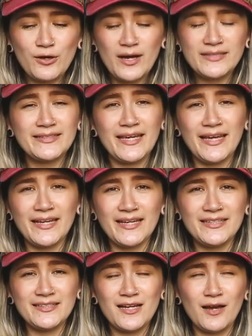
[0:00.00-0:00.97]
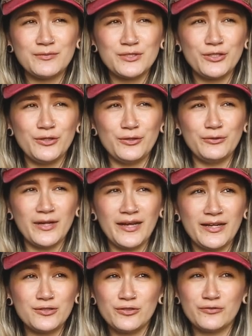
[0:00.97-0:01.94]
go ice skating anytime soon,
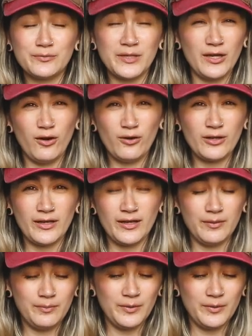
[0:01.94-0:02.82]
and I don't even play hockey,